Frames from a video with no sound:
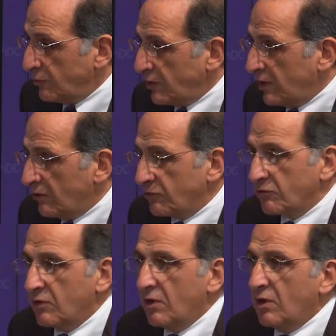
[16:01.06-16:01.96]
years.
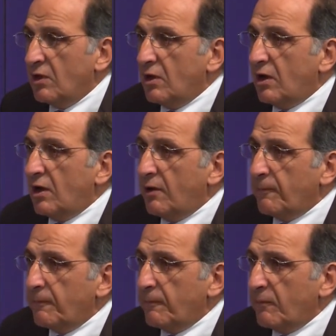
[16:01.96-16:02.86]
Um,